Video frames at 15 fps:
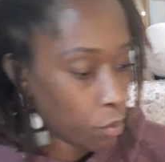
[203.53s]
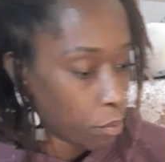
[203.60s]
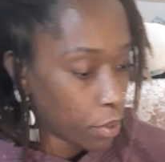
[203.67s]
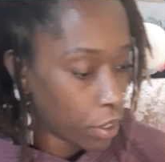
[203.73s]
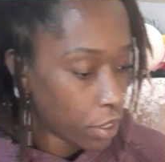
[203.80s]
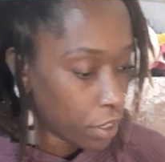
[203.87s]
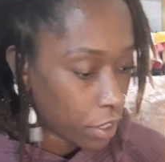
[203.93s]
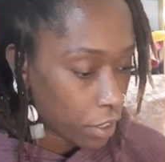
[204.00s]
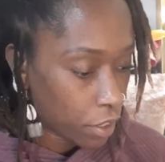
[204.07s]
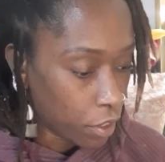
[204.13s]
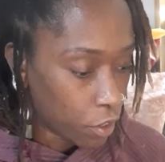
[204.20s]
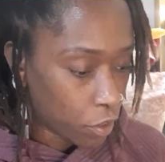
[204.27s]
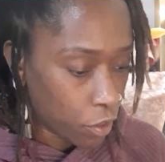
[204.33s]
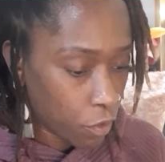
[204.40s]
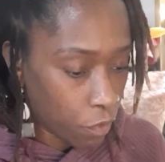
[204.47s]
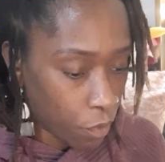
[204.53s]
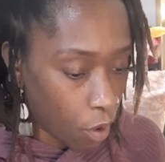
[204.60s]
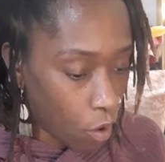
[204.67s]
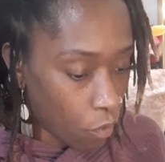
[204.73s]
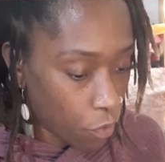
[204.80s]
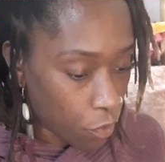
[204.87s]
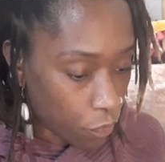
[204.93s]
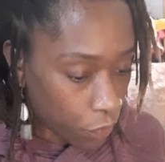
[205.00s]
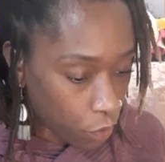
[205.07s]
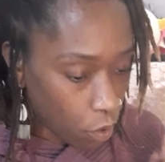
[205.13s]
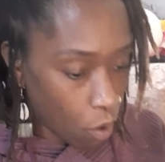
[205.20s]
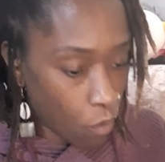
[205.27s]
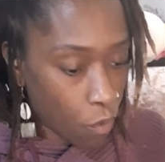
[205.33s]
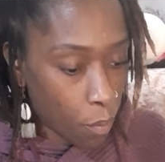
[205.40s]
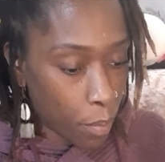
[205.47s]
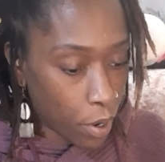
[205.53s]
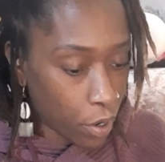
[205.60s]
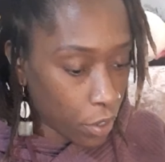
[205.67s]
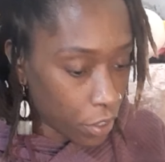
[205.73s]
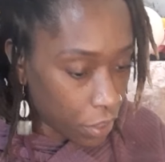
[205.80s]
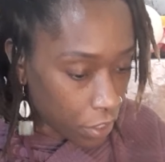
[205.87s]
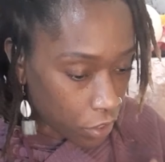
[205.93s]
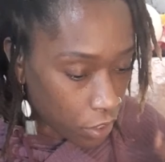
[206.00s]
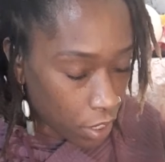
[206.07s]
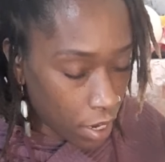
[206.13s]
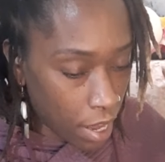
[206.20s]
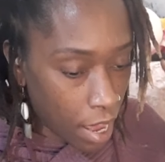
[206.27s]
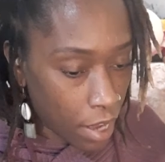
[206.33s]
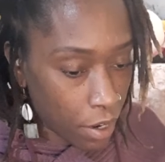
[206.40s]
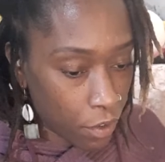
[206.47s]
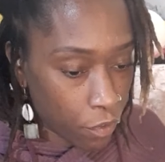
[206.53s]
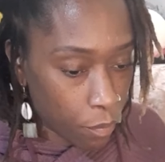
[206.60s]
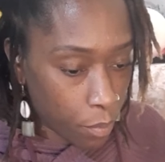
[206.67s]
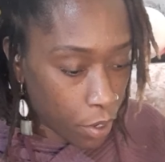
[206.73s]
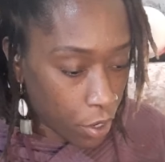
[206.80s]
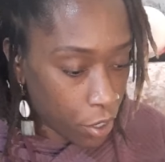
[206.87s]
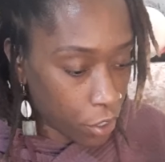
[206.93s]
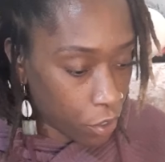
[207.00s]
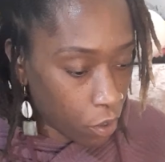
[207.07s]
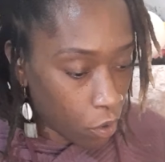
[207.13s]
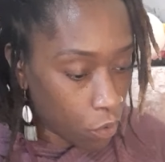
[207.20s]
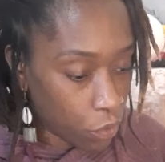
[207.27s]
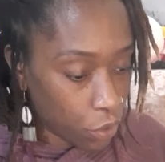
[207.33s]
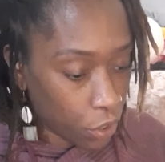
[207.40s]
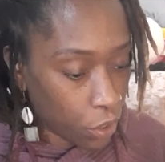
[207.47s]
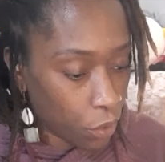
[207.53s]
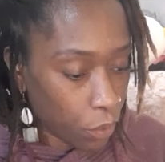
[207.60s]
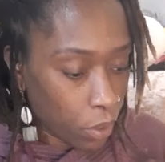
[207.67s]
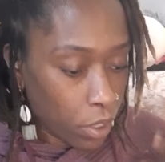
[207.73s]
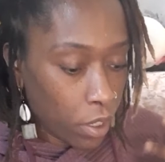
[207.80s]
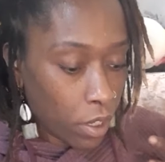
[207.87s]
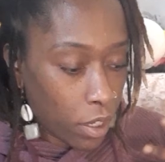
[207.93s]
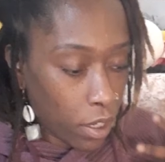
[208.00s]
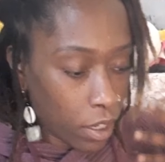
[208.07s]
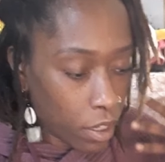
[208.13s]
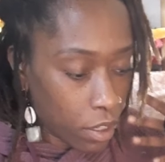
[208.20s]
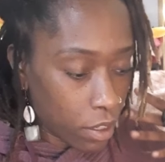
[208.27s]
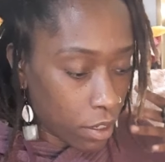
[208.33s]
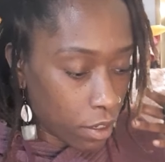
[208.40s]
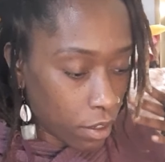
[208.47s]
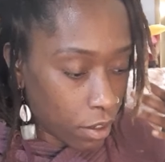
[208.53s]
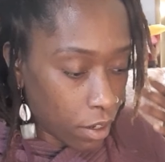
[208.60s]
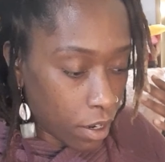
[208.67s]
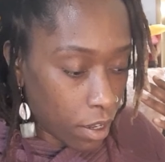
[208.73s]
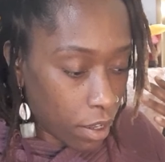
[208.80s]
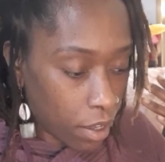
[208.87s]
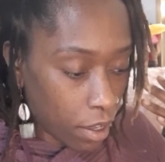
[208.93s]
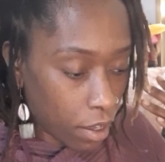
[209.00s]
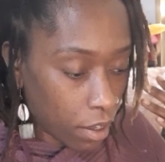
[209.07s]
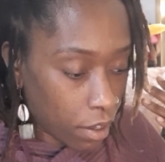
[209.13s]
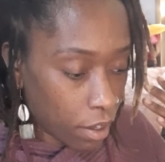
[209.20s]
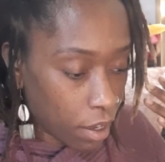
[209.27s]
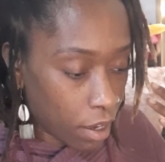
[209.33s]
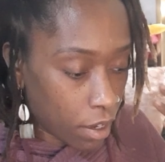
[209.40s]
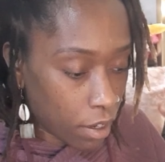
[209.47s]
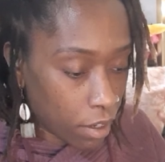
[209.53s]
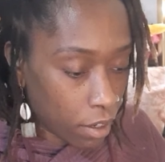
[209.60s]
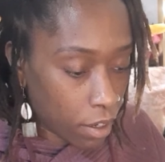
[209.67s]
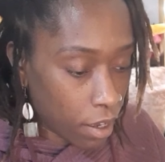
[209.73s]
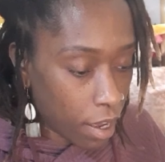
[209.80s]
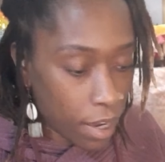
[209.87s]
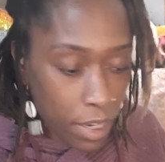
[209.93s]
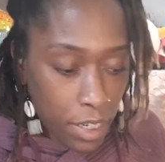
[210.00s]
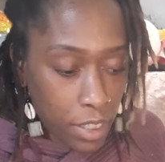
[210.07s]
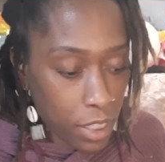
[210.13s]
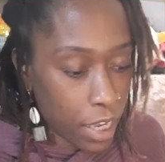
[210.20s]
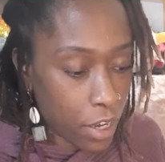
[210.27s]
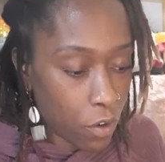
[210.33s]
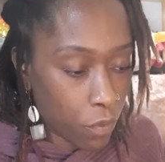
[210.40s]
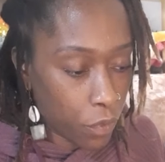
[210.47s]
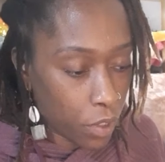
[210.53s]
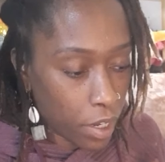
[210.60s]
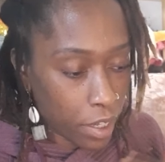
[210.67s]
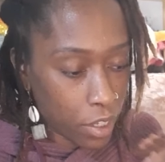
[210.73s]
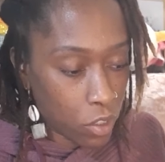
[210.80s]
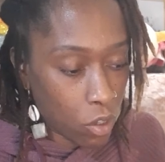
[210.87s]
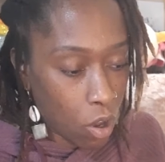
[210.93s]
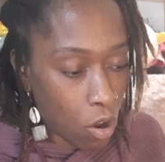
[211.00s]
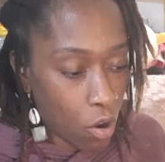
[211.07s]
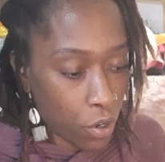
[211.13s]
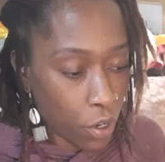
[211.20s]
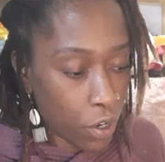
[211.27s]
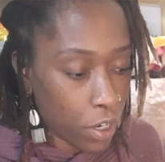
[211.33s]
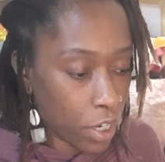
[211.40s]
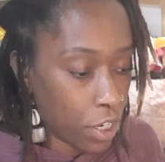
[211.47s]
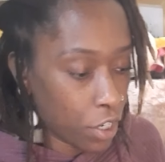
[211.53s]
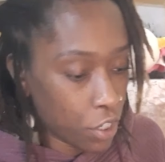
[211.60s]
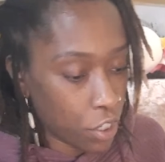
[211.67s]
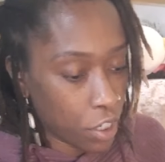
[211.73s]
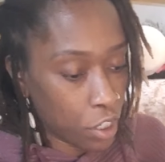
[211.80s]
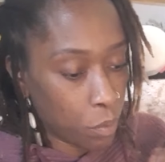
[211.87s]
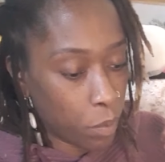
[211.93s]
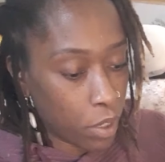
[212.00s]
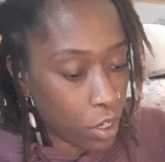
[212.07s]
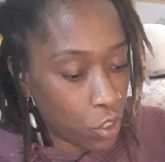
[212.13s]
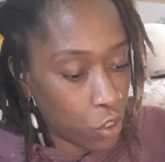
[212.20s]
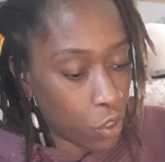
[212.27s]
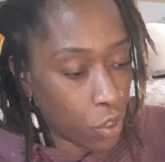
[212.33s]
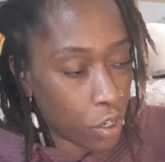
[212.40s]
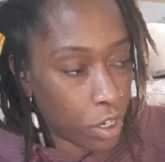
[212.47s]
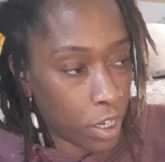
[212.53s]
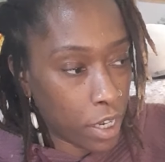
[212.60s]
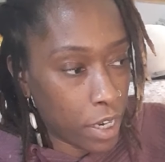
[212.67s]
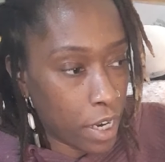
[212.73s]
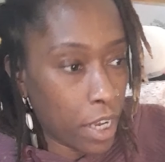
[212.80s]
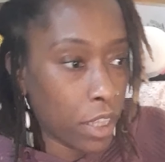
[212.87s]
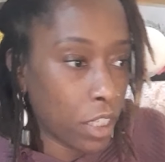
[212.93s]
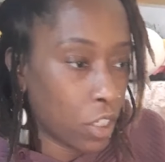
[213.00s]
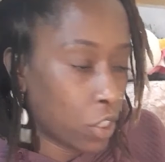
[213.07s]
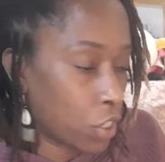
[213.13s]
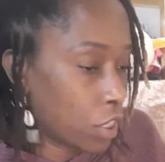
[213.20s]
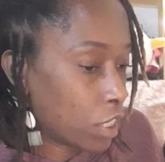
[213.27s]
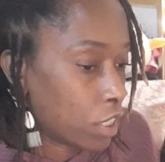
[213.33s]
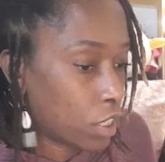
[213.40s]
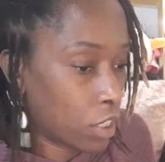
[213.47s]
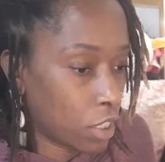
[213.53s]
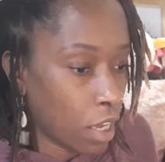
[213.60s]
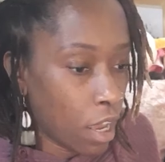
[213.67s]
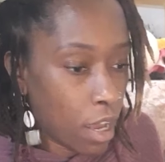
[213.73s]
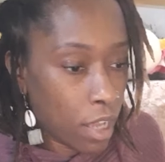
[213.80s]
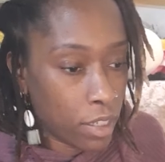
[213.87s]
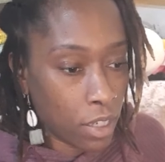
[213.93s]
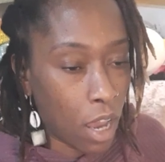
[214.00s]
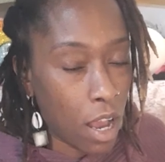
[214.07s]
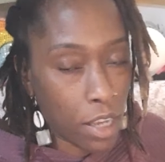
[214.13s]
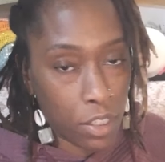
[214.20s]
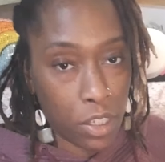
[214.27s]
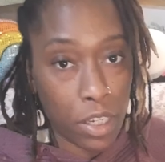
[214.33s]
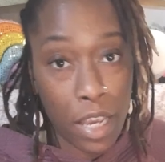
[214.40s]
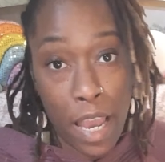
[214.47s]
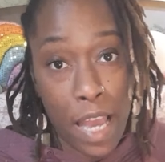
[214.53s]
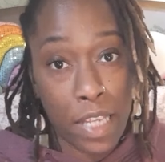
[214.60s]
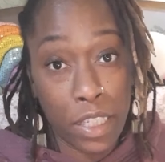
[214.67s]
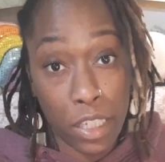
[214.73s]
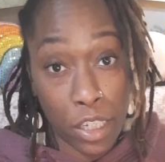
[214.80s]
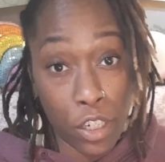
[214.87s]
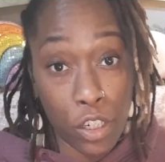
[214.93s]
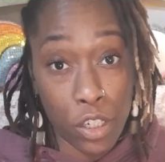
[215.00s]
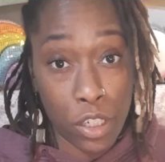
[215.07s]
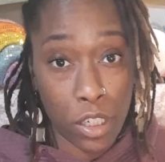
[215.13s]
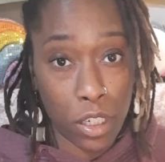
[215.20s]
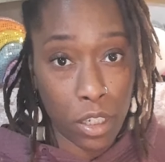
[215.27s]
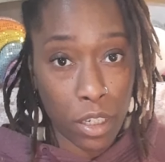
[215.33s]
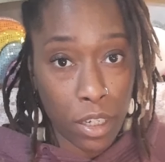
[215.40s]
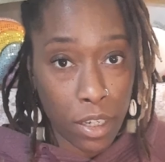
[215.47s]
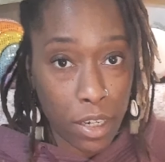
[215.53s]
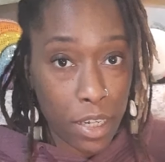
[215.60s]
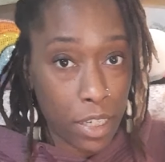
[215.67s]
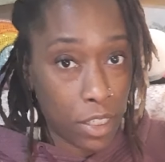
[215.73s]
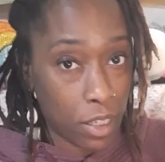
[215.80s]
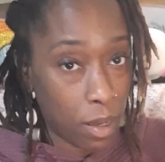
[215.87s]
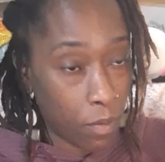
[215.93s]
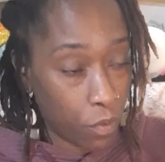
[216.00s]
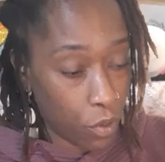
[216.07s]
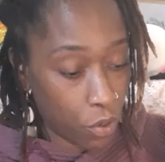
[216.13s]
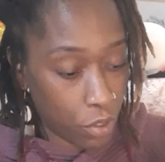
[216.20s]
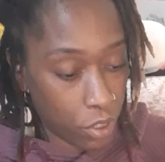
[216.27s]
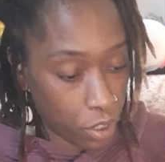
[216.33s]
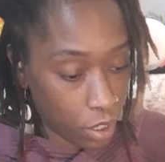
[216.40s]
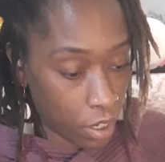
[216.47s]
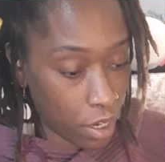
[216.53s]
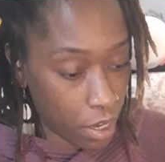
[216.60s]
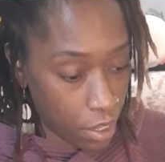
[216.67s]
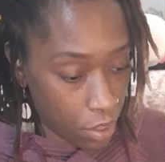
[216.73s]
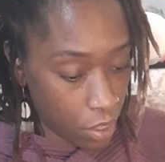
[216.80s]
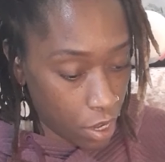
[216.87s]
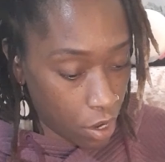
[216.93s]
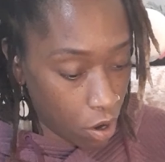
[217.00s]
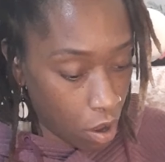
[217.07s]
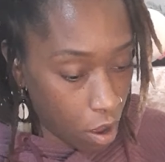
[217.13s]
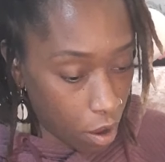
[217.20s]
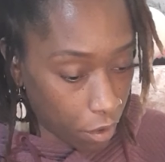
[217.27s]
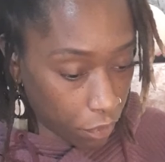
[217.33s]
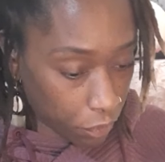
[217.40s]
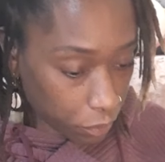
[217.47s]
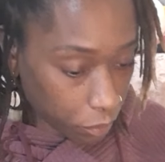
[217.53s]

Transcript: a burden. You've over, you feel overburdened. There's a lot of burden on you, and honestly, I don't feel like it's all your energy. It's because you're connecting to this toxic ass energy, and it's time for you to cut that off.